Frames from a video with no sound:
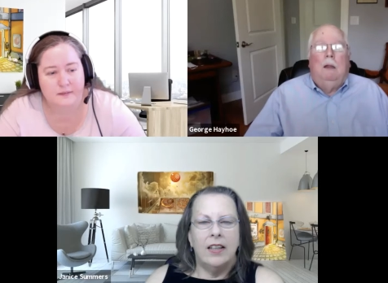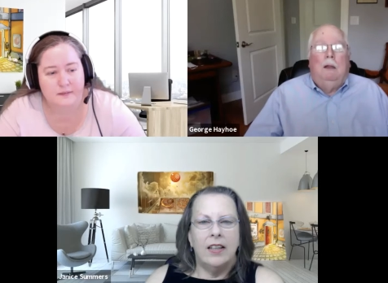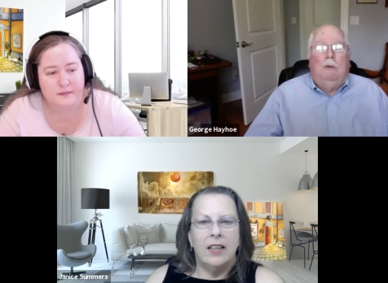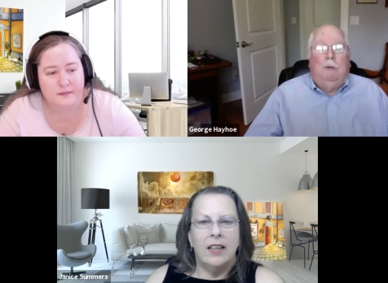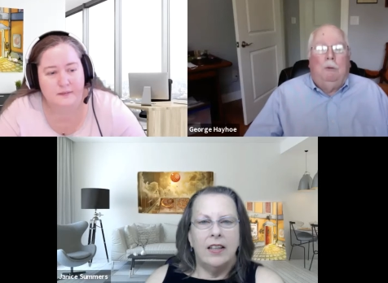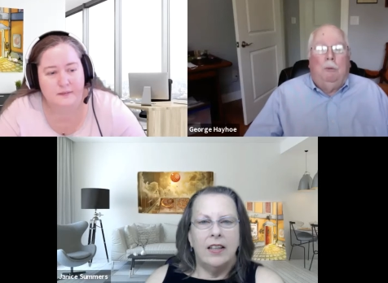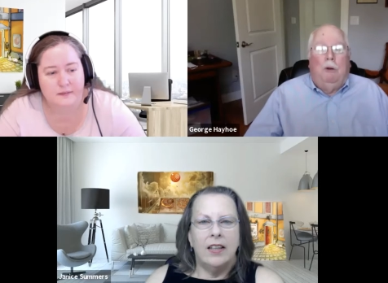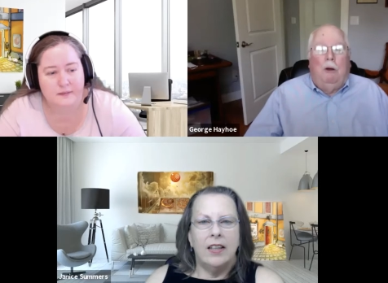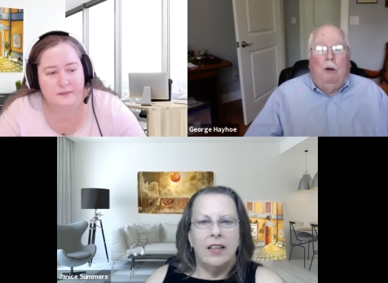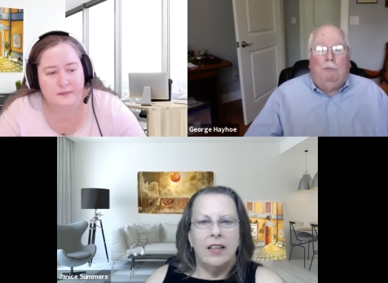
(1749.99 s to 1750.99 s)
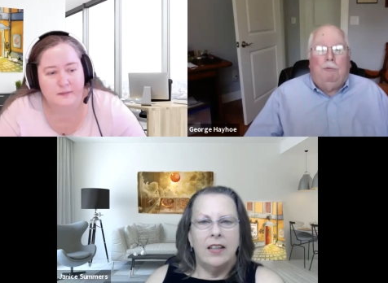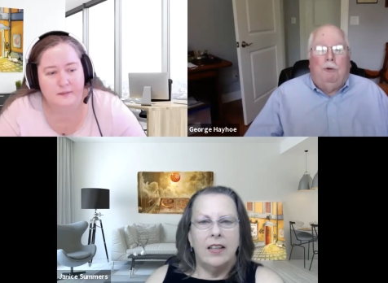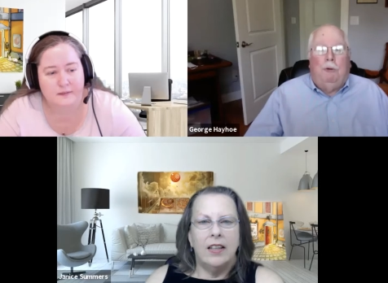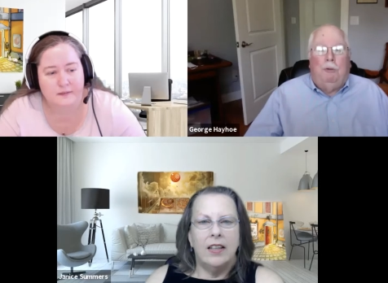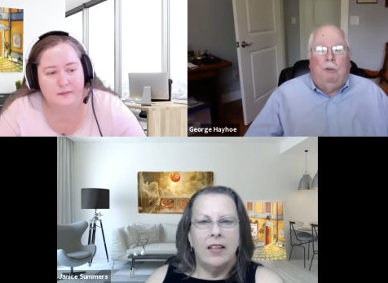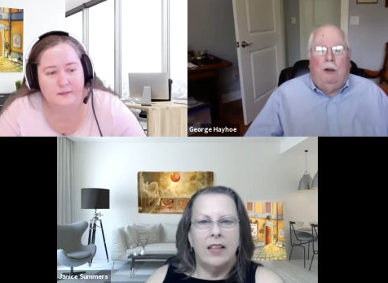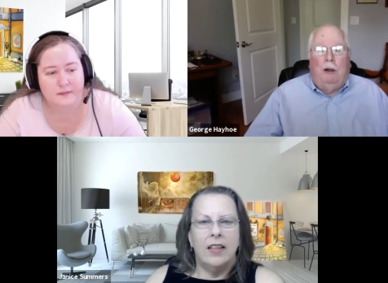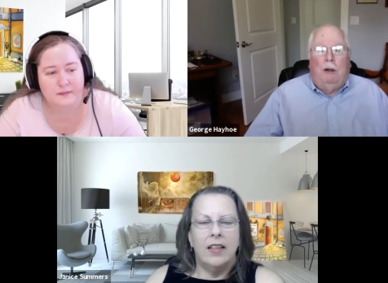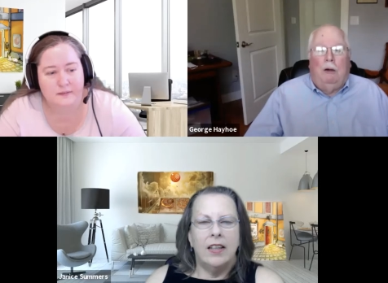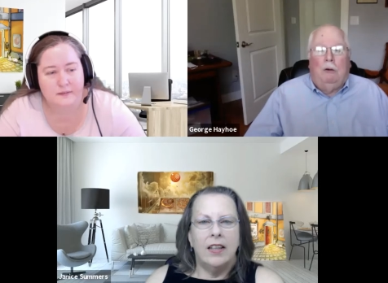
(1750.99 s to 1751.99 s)
Speaker 1: to offer
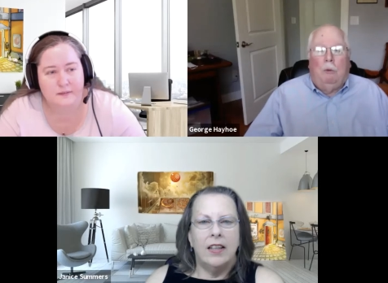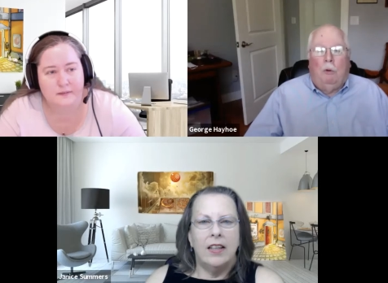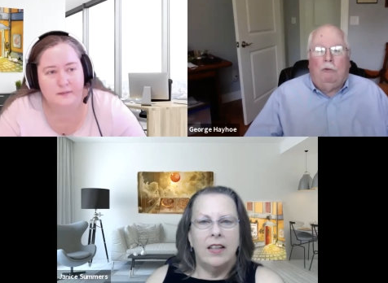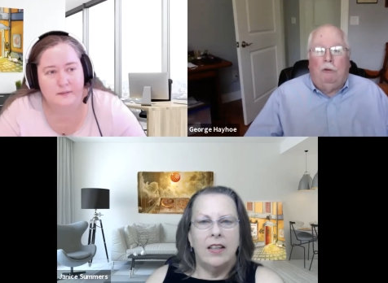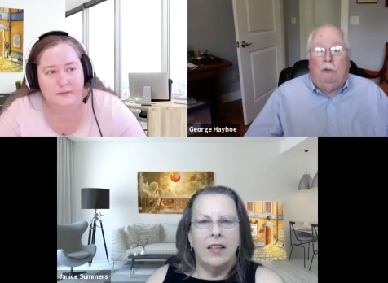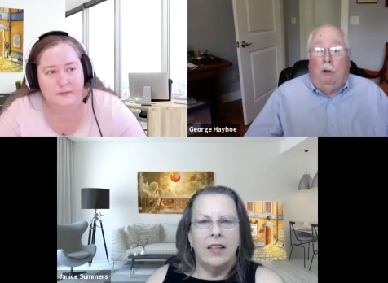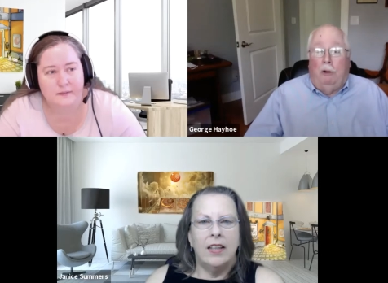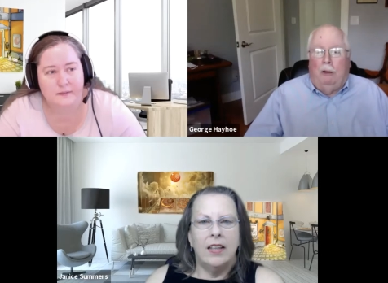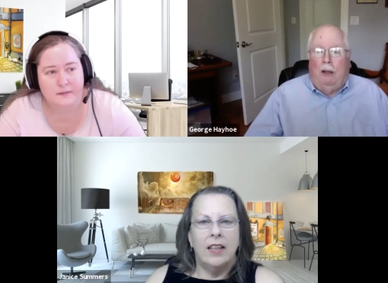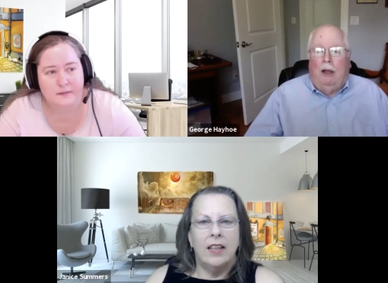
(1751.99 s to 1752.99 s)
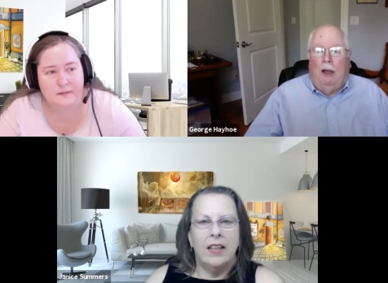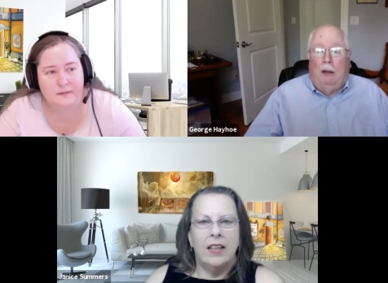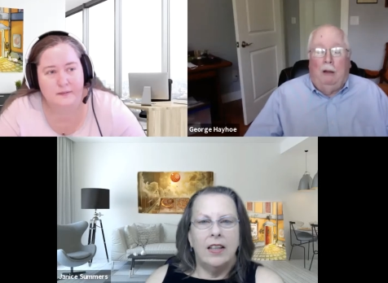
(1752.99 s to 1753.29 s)
their courses online